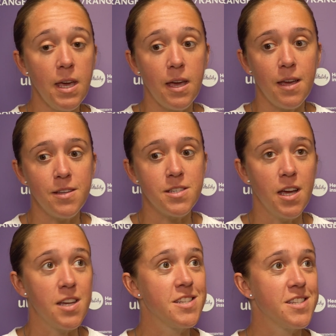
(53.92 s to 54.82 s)
Yeah, it's
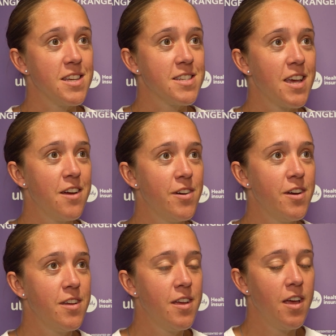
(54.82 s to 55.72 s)
nice to see
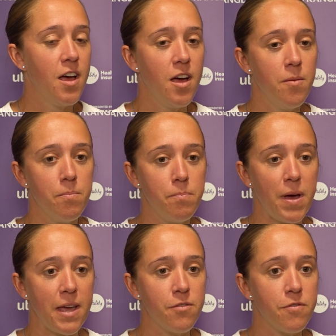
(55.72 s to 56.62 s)
Sarah
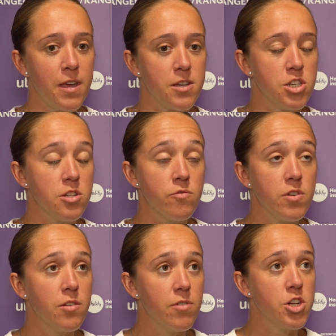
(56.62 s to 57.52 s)
back fit. She's looked
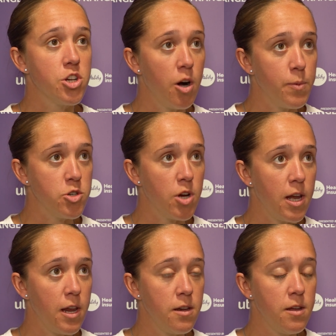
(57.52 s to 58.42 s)
really, really sharp in
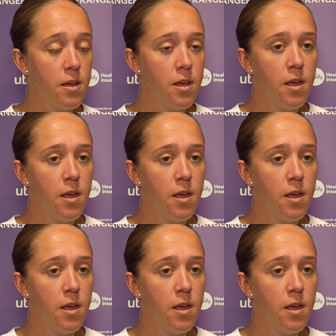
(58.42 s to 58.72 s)
training.